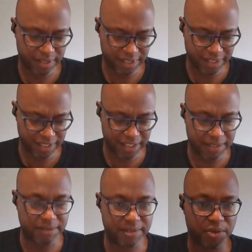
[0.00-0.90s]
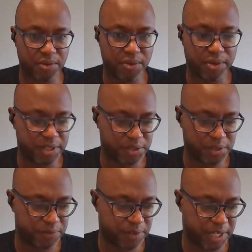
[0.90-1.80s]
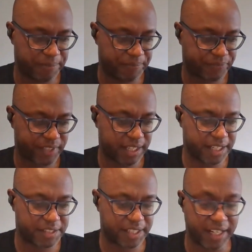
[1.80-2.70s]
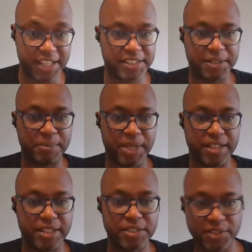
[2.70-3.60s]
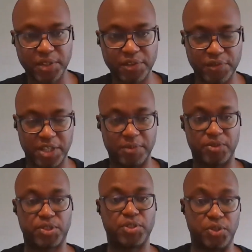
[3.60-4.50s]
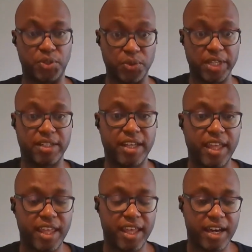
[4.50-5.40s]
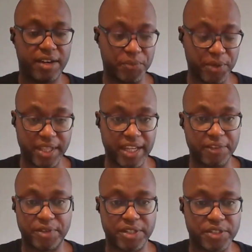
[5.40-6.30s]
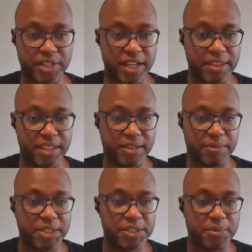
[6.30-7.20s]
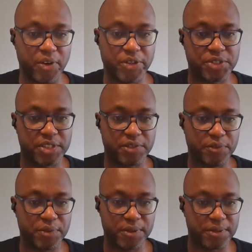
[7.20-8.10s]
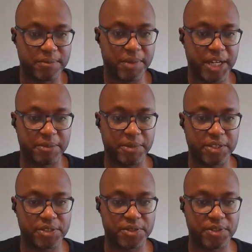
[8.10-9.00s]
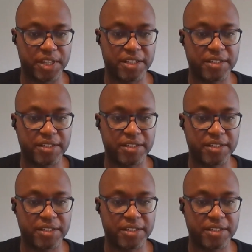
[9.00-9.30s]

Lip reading: in orders of, let's say, less than pennies. So if you're able to do it with leverage, I think it makes it more interesting for market makers to do that.